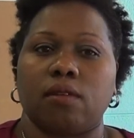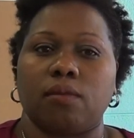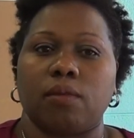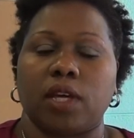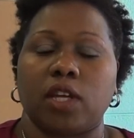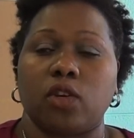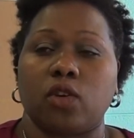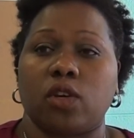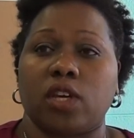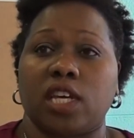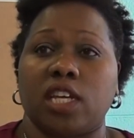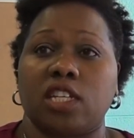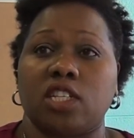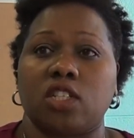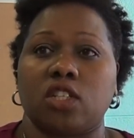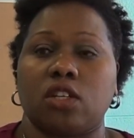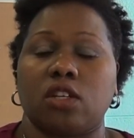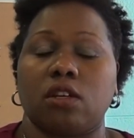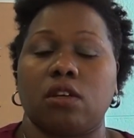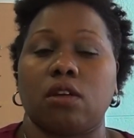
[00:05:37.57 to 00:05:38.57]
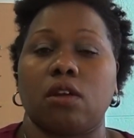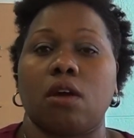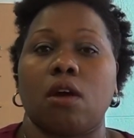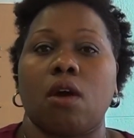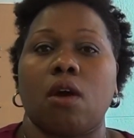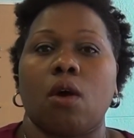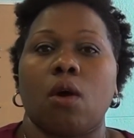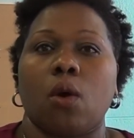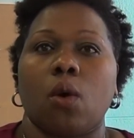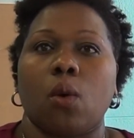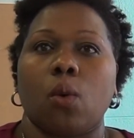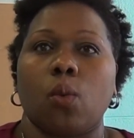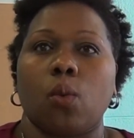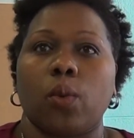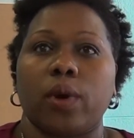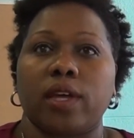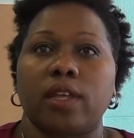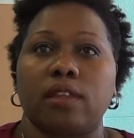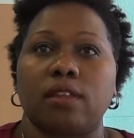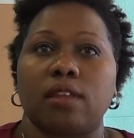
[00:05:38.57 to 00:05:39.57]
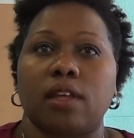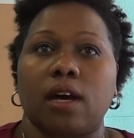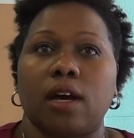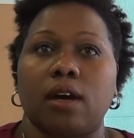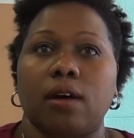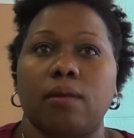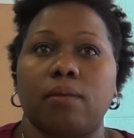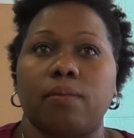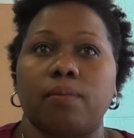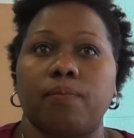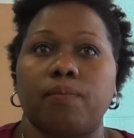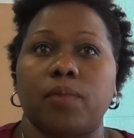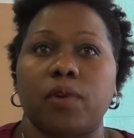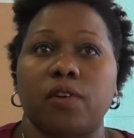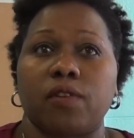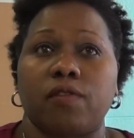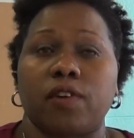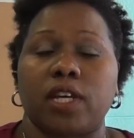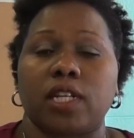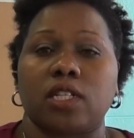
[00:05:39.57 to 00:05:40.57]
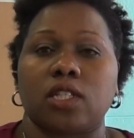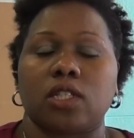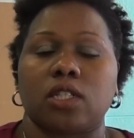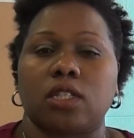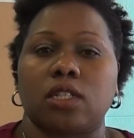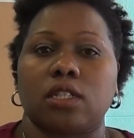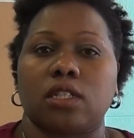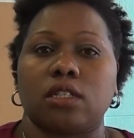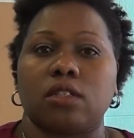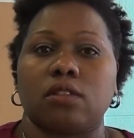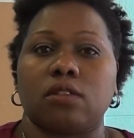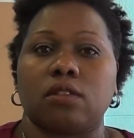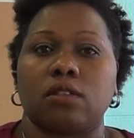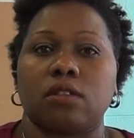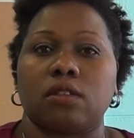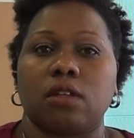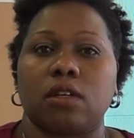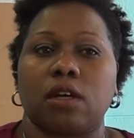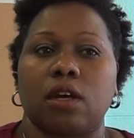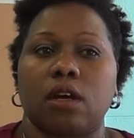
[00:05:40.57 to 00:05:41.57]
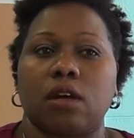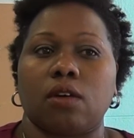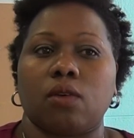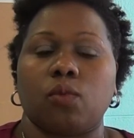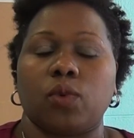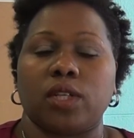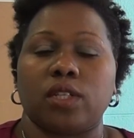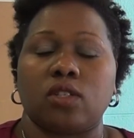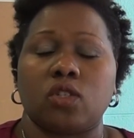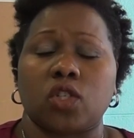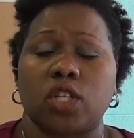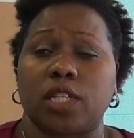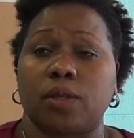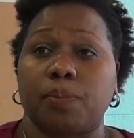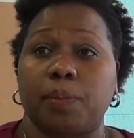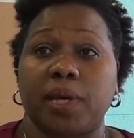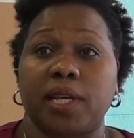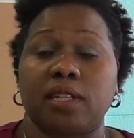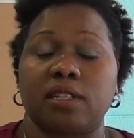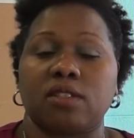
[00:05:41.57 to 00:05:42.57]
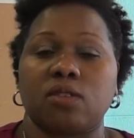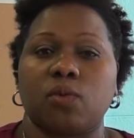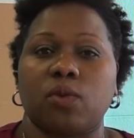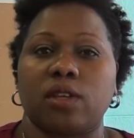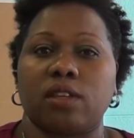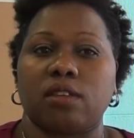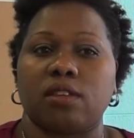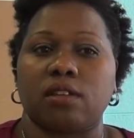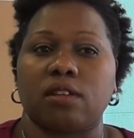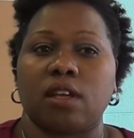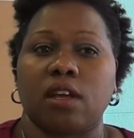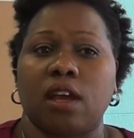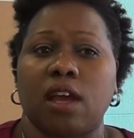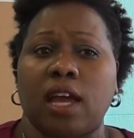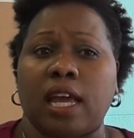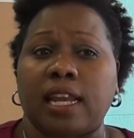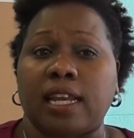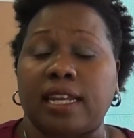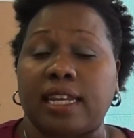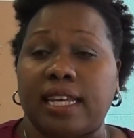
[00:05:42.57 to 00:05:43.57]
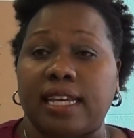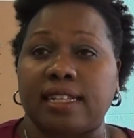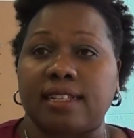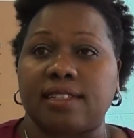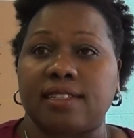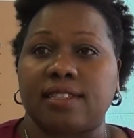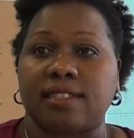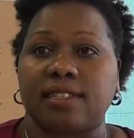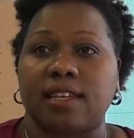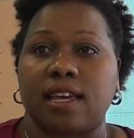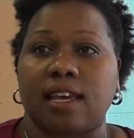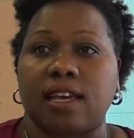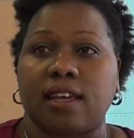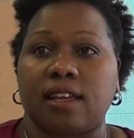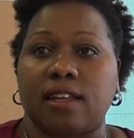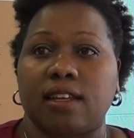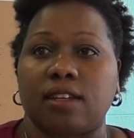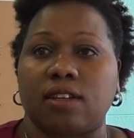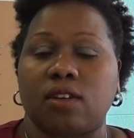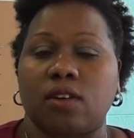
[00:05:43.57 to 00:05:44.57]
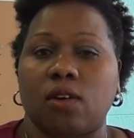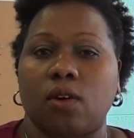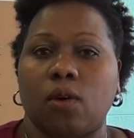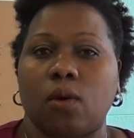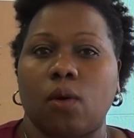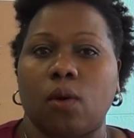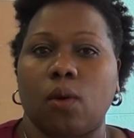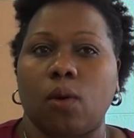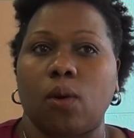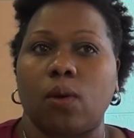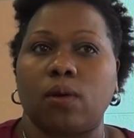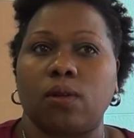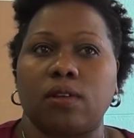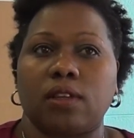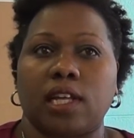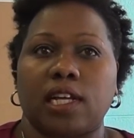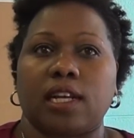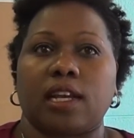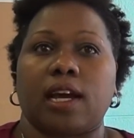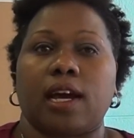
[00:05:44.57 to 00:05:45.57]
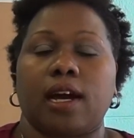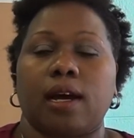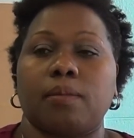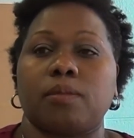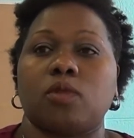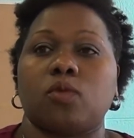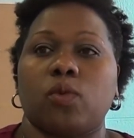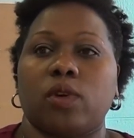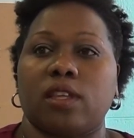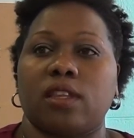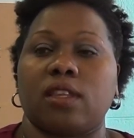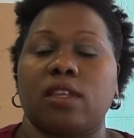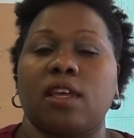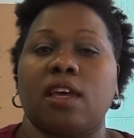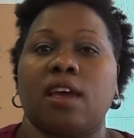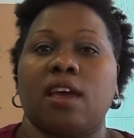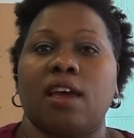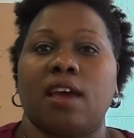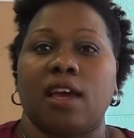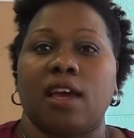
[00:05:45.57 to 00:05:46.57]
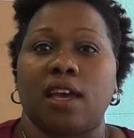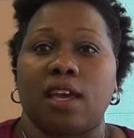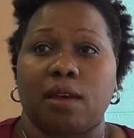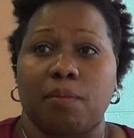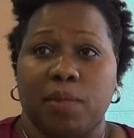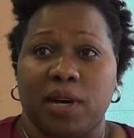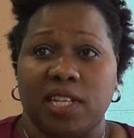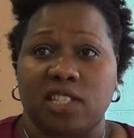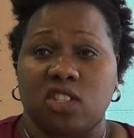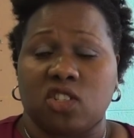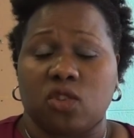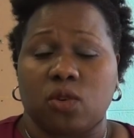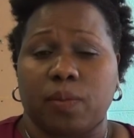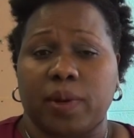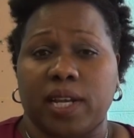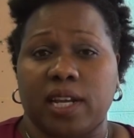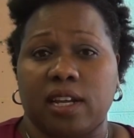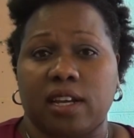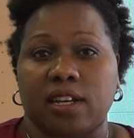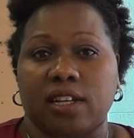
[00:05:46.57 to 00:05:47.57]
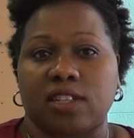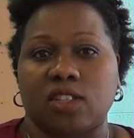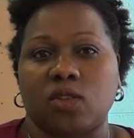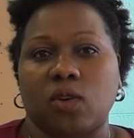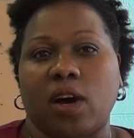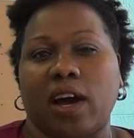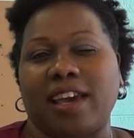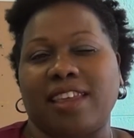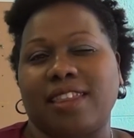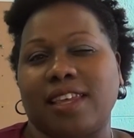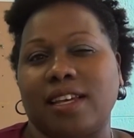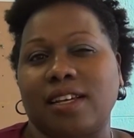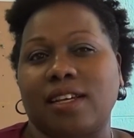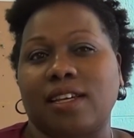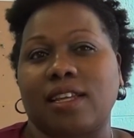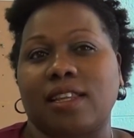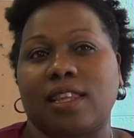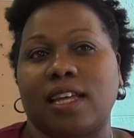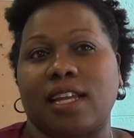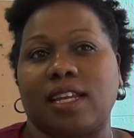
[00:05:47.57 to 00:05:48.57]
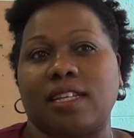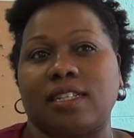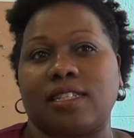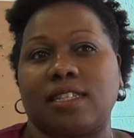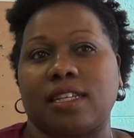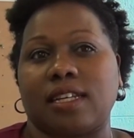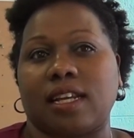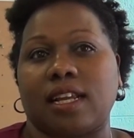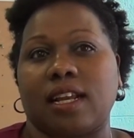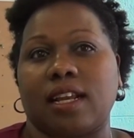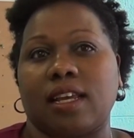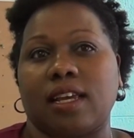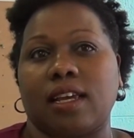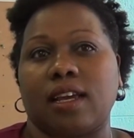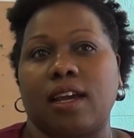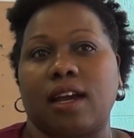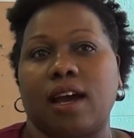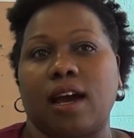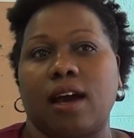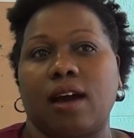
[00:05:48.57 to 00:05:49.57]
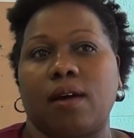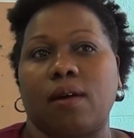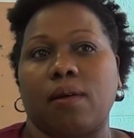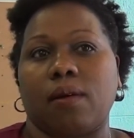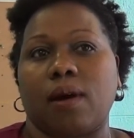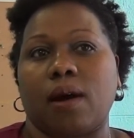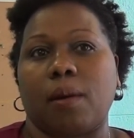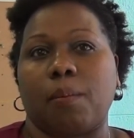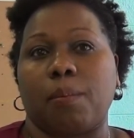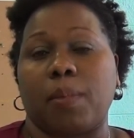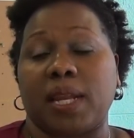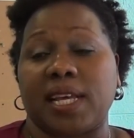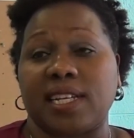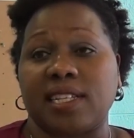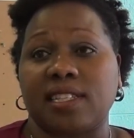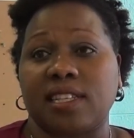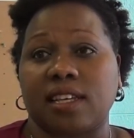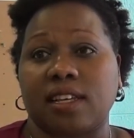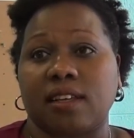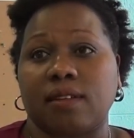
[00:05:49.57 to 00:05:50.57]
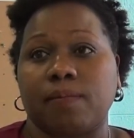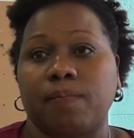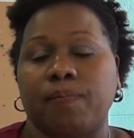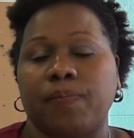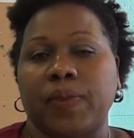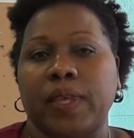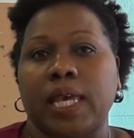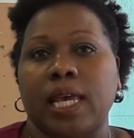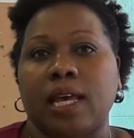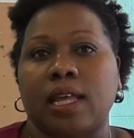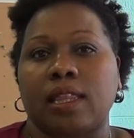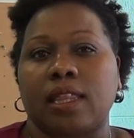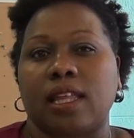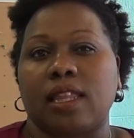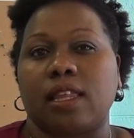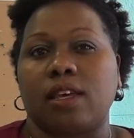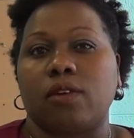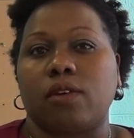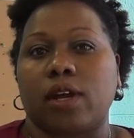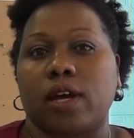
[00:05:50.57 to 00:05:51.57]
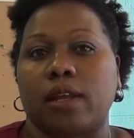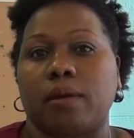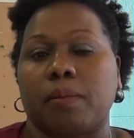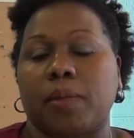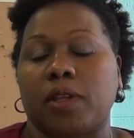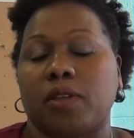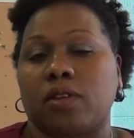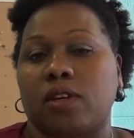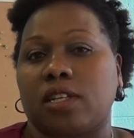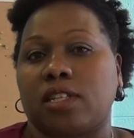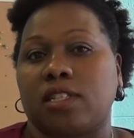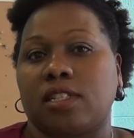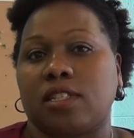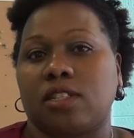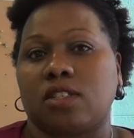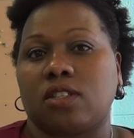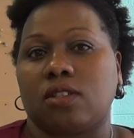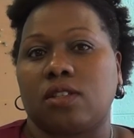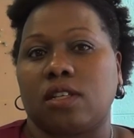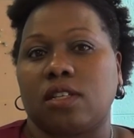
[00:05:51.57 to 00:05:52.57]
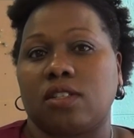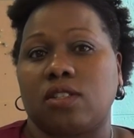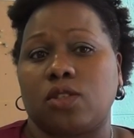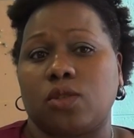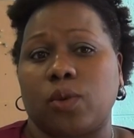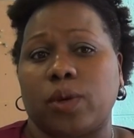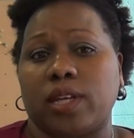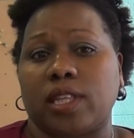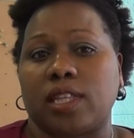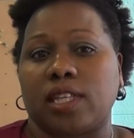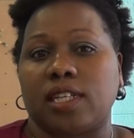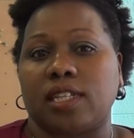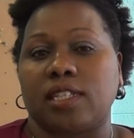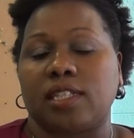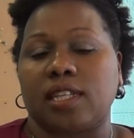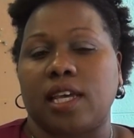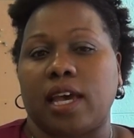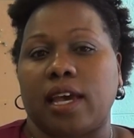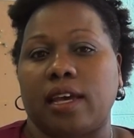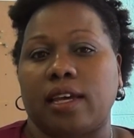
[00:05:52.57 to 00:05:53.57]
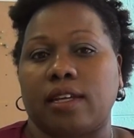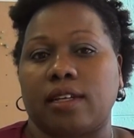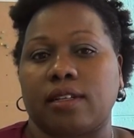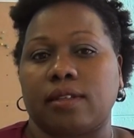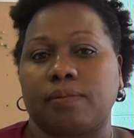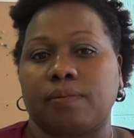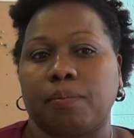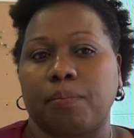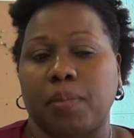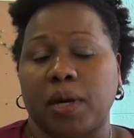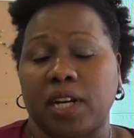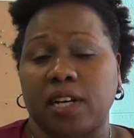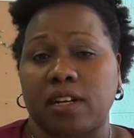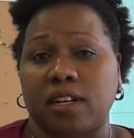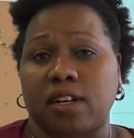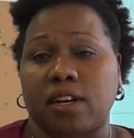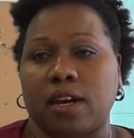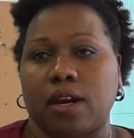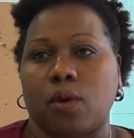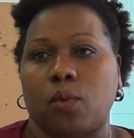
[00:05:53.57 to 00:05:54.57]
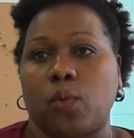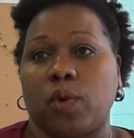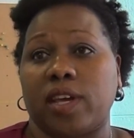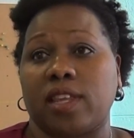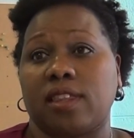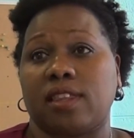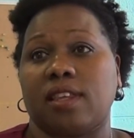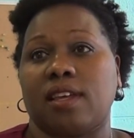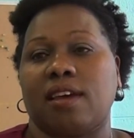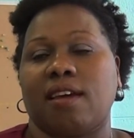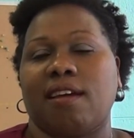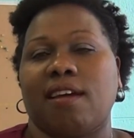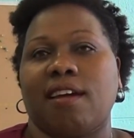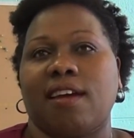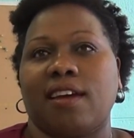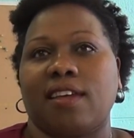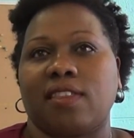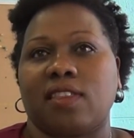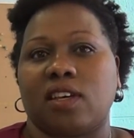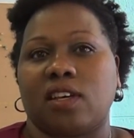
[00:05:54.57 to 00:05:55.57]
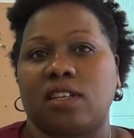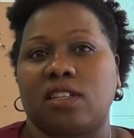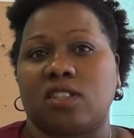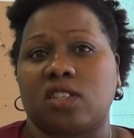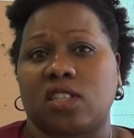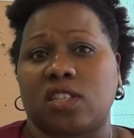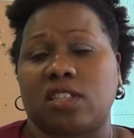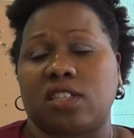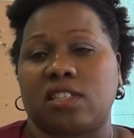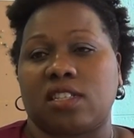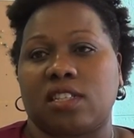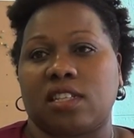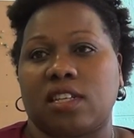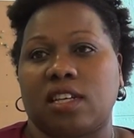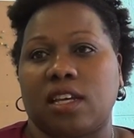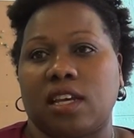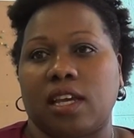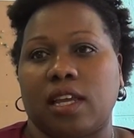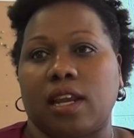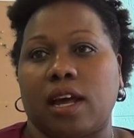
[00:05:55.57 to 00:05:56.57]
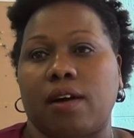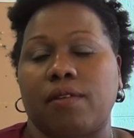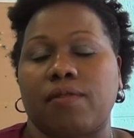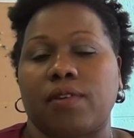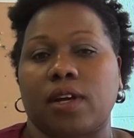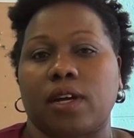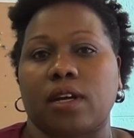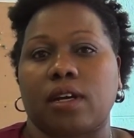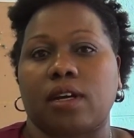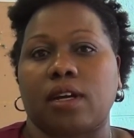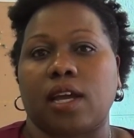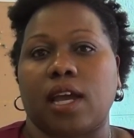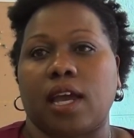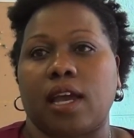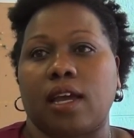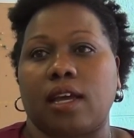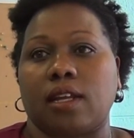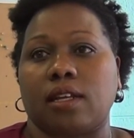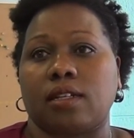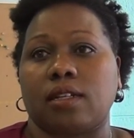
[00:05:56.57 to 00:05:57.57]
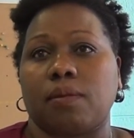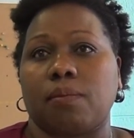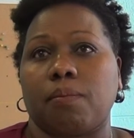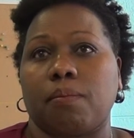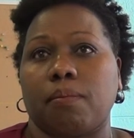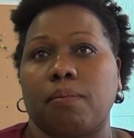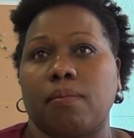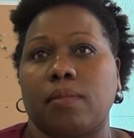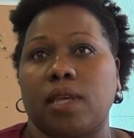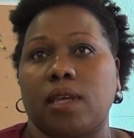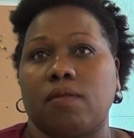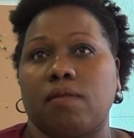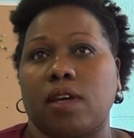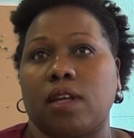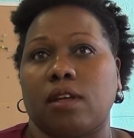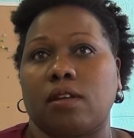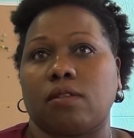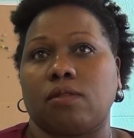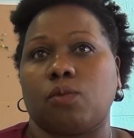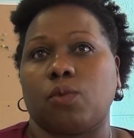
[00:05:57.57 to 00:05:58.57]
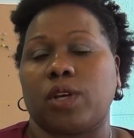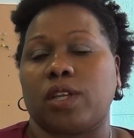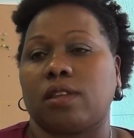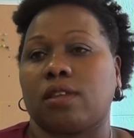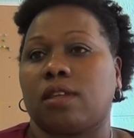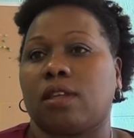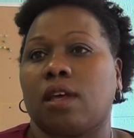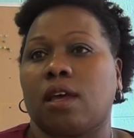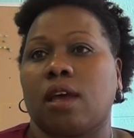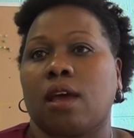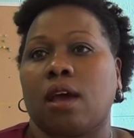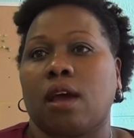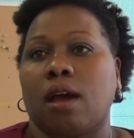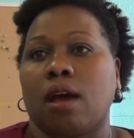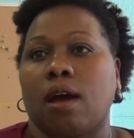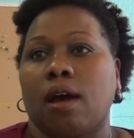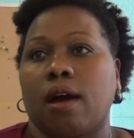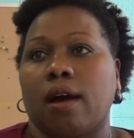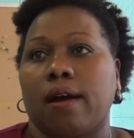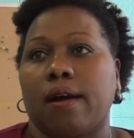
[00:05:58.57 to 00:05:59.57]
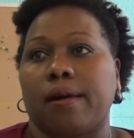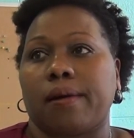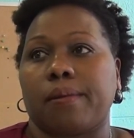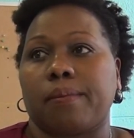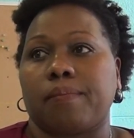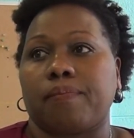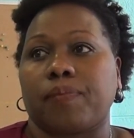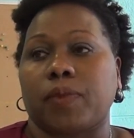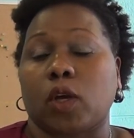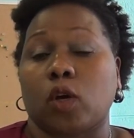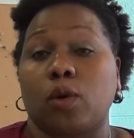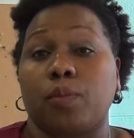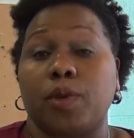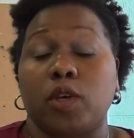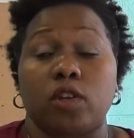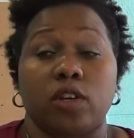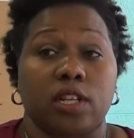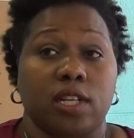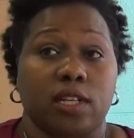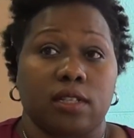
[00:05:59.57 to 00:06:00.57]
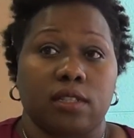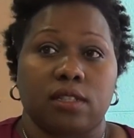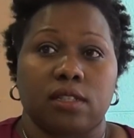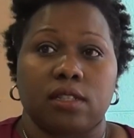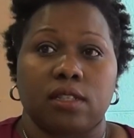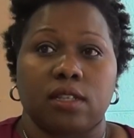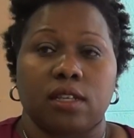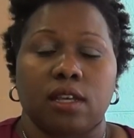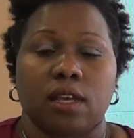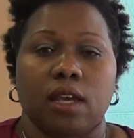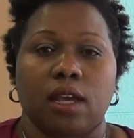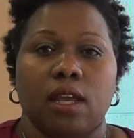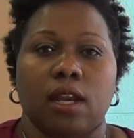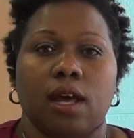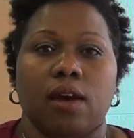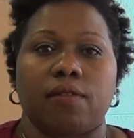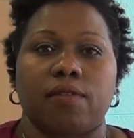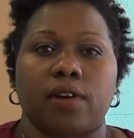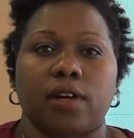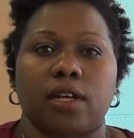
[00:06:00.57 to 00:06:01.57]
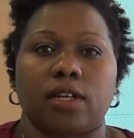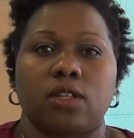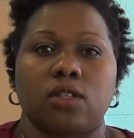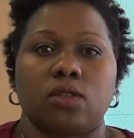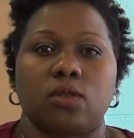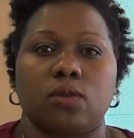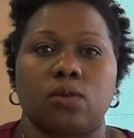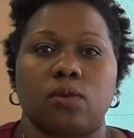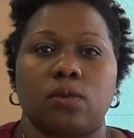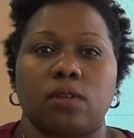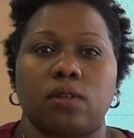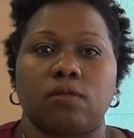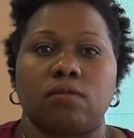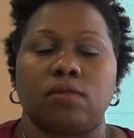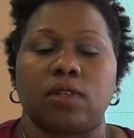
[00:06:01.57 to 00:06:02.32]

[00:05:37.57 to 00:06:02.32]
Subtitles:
education, with prevention, with treatment, with nets, and all that comes with Imagine No Malaria. So I think that it's really a blessing that the United Methodist is doing this and partnering with the church in Africa and even with communities in Africa to